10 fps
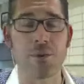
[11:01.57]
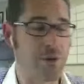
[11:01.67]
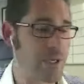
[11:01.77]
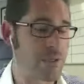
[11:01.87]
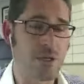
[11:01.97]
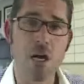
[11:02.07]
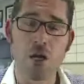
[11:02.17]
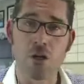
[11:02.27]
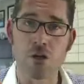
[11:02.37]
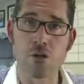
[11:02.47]
of things.
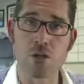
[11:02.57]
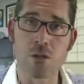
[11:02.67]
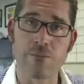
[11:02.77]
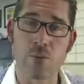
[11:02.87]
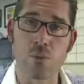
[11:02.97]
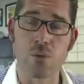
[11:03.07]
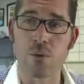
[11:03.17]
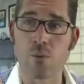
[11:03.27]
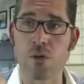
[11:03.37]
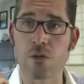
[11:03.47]
You're using the,
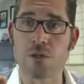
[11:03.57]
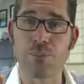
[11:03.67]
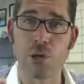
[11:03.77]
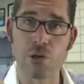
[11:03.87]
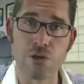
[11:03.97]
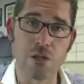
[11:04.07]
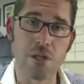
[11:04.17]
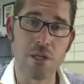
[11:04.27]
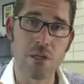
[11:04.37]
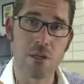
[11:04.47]
the words
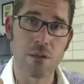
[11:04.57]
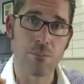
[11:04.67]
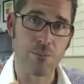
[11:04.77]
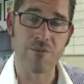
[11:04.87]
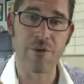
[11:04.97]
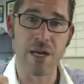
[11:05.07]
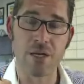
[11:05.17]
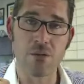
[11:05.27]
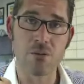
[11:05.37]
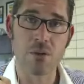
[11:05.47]
personally, invite
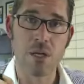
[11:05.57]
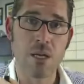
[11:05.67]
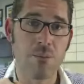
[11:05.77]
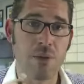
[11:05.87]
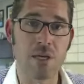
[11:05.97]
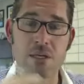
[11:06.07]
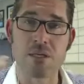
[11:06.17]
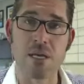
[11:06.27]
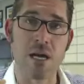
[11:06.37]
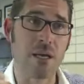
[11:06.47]
you, because
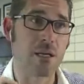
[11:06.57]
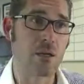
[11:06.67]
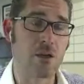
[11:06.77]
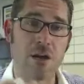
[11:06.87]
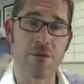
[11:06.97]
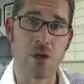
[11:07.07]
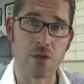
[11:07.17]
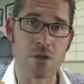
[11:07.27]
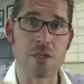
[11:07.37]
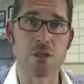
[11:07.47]
it's not like you have your
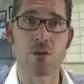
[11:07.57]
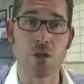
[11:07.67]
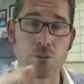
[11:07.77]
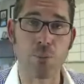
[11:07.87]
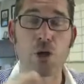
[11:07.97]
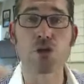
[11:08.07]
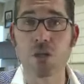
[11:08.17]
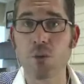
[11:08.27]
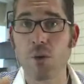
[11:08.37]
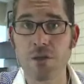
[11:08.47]
underling doing it. You
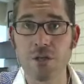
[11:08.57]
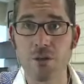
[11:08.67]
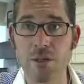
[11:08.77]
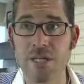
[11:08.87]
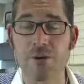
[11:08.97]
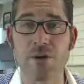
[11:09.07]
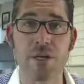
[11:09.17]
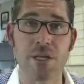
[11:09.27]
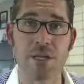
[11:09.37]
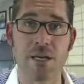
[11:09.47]
personally wanted to do it. Terry
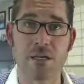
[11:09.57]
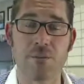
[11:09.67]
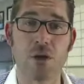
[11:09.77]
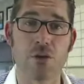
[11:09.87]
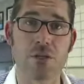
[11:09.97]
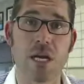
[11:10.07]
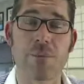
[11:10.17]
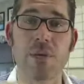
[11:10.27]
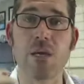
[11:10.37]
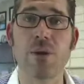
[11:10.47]
did that to me all the
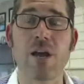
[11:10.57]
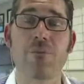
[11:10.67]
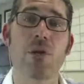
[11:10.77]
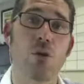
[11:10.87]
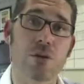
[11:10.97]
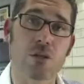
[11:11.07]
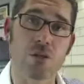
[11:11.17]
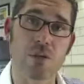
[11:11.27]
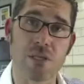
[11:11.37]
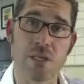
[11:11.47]
time. He would have me go on the
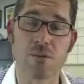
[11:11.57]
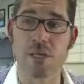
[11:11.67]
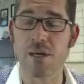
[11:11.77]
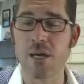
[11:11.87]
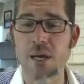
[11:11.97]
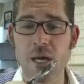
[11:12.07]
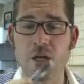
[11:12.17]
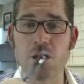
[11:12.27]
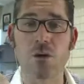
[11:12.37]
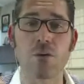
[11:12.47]
streets and he would say,
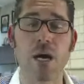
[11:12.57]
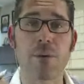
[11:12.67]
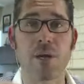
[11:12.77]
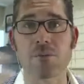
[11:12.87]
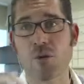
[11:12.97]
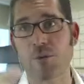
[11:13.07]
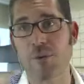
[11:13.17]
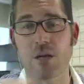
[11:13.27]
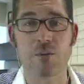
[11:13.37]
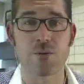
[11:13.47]
you know, hi, my name is Greg
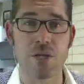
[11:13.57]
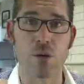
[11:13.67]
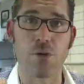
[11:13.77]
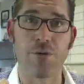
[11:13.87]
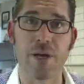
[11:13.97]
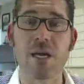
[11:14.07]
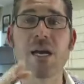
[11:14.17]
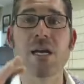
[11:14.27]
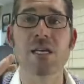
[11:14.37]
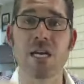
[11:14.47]
McDaniel, do that whole thing.
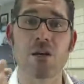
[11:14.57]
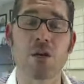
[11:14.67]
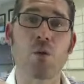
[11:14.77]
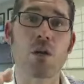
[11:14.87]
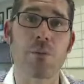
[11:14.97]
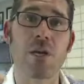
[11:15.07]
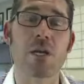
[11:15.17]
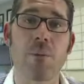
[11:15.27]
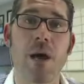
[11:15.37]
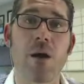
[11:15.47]
Terry wanted me to
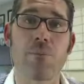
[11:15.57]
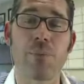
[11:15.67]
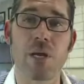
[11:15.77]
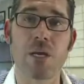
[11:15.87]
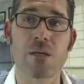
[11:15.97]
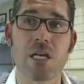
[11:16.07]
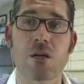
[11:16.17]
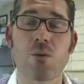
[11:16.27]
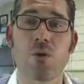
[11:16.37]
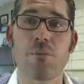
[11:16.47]
come out and he,
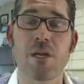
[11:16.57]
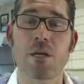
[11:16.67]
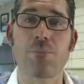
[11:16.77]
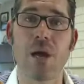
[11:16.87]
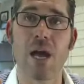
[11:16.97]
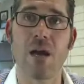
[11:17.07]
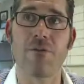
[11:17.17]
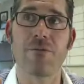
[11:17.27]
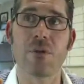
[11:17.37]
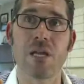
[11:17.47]
Terry wanted me to
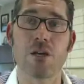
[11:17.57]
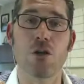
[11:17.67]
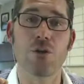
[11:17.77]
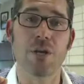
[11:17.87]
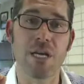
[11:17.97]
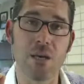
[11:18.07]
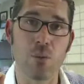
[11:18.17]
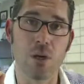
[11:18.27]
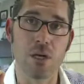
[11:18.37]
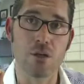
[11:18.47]
have, let you know that he
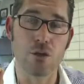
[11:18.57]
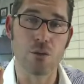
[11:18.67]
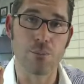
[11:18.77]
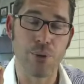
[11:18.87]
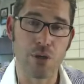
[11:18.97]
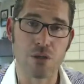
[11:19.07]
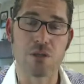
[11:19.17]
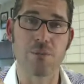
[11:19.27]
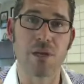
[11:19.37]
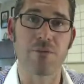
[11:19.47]
wanted you to
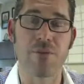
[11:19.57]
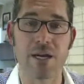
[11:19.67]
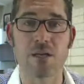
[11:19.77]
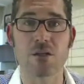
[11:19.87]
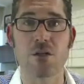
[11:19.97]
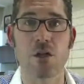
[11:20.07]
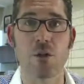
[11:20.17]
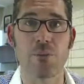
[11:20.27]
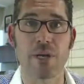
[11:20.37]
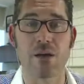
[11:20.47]
personally be invited to the
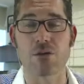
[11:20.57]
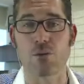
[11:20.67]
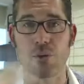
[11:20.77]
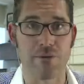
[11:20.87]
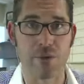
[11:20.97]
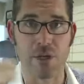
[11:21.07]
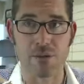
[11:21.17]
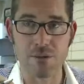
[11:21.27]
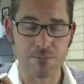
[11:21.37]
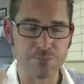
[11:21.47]
open house or whatever
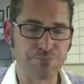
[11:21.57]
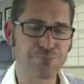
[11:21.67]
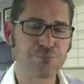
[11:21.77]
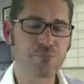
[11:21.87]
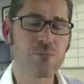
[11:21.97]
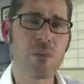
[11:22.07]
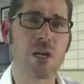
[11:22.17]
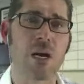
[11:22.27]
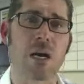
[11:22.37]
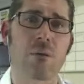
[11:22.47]
else.
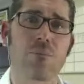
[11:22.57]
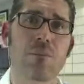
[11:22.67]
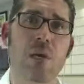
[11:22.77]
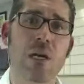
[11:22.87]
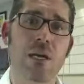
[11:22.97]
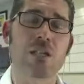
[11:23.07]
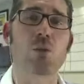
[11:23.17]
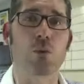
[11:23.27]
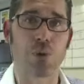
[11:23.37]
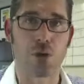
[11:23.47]
Um, it's the
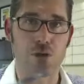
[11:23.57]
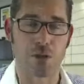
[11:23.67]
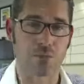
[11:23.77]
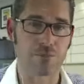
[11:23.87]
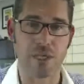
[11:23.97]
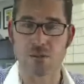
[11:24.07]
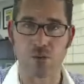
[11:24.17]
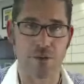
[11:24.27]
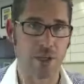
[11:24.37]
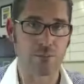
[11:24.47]
word personal. That's the whole thing.